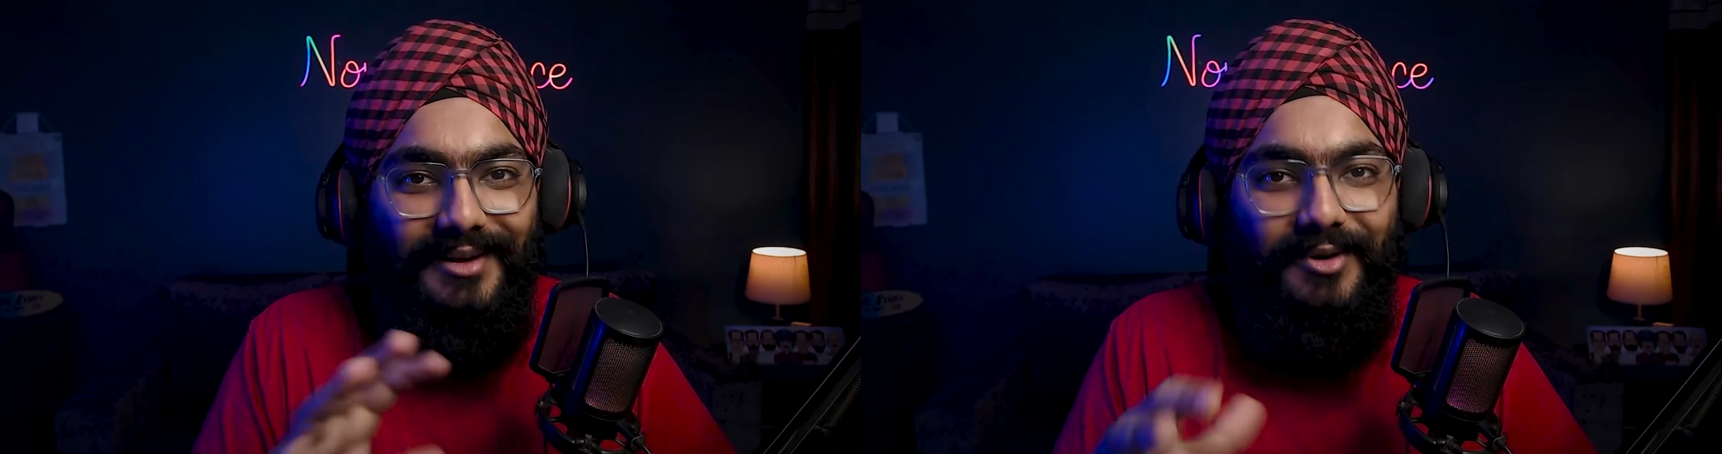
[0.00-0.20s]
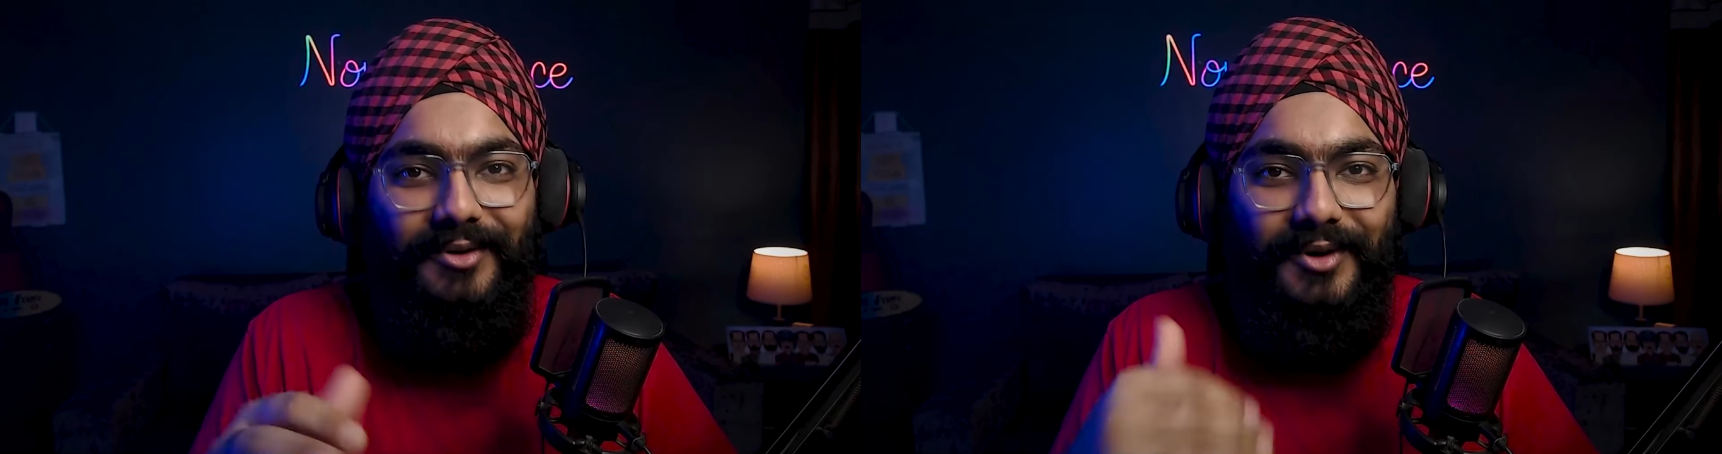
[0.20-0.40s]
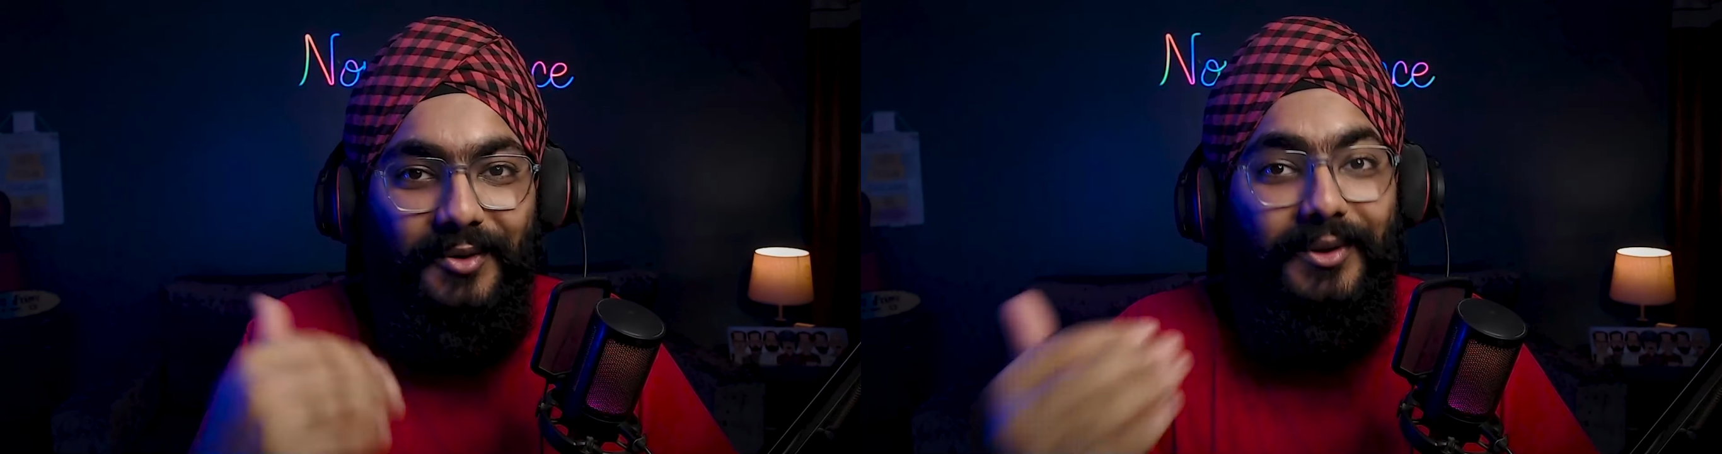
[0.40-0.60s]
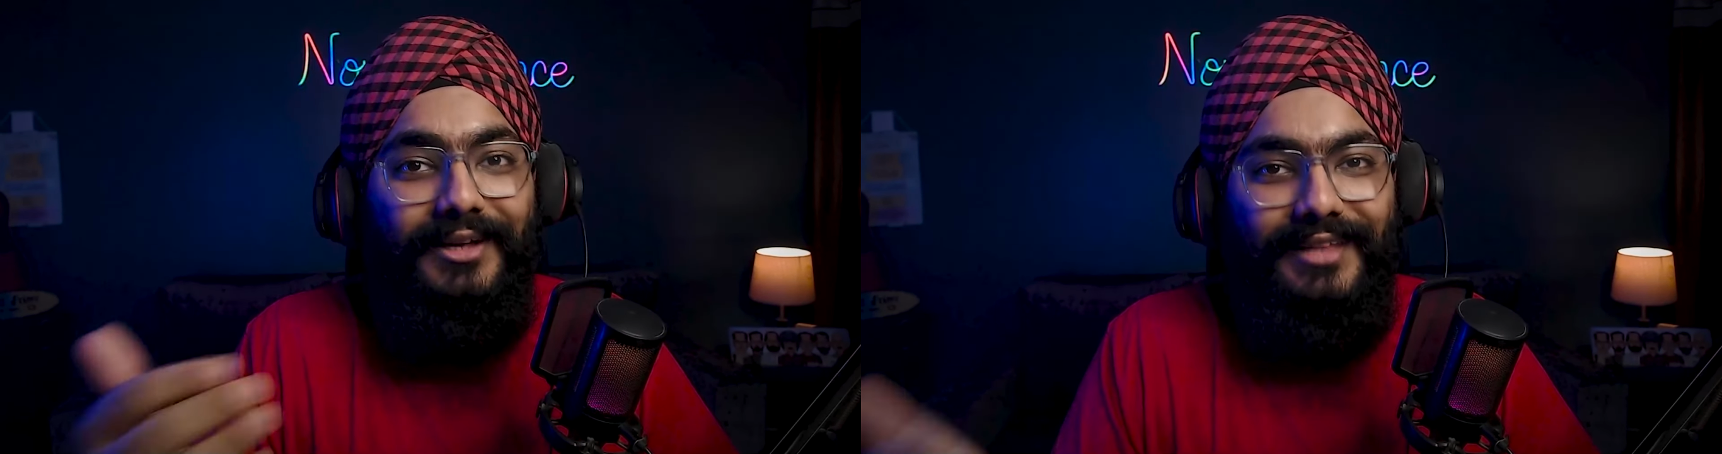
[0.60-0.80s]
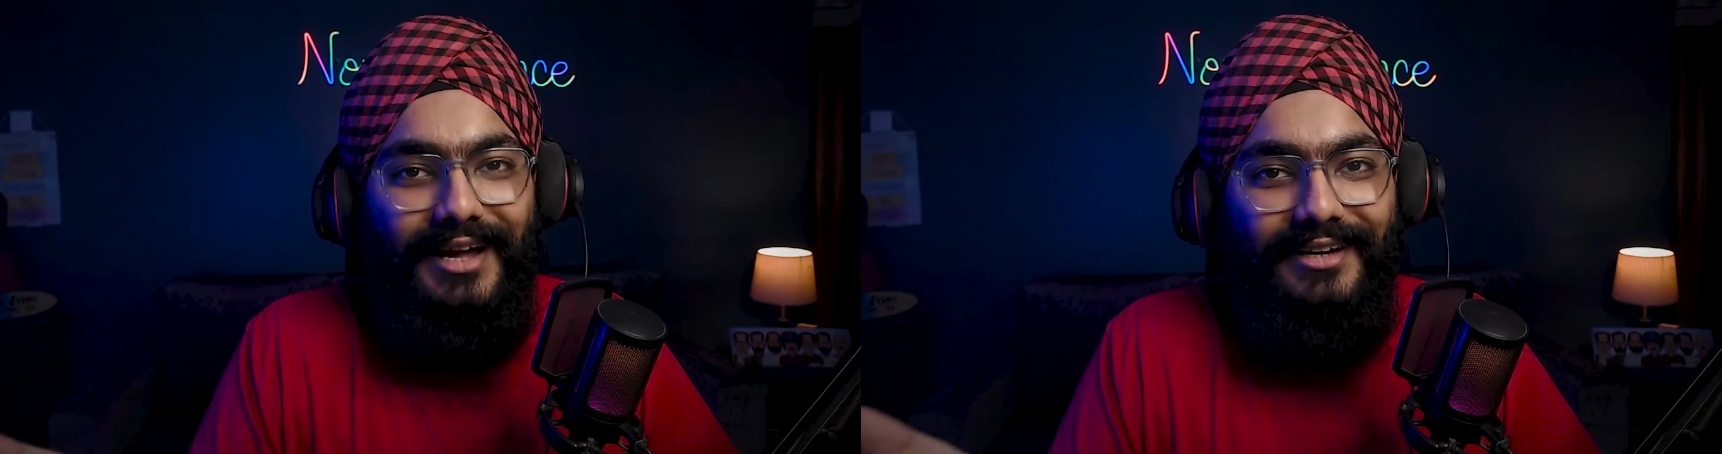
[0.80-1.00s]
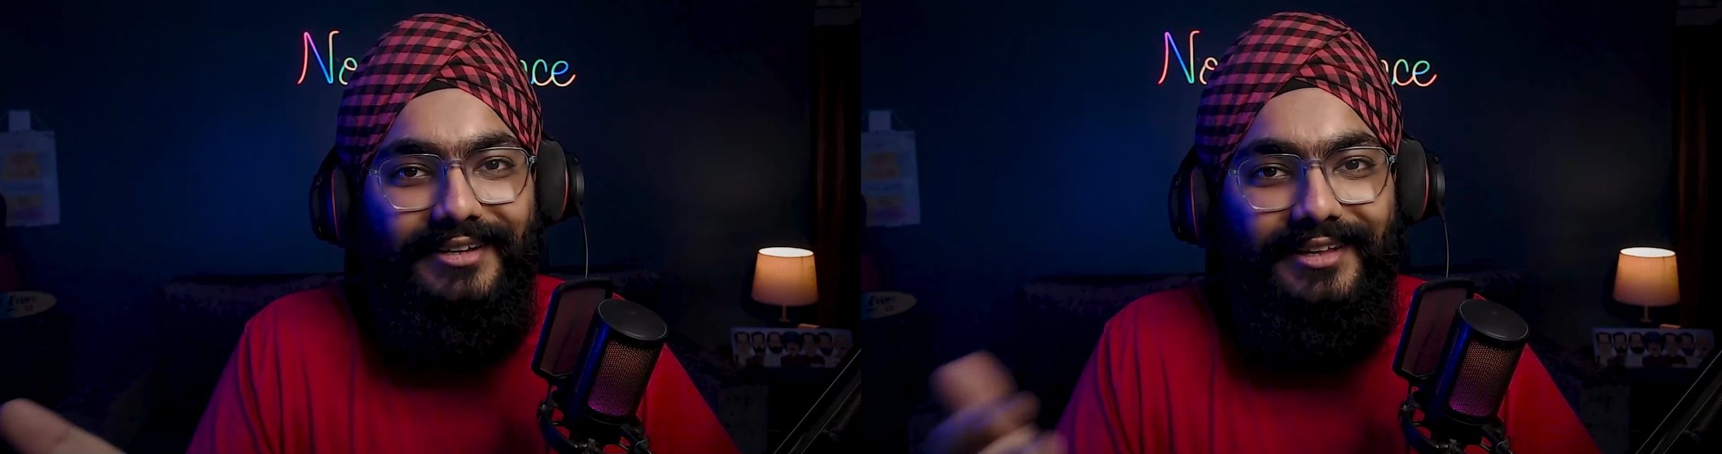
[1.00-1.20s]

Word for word: about knowing that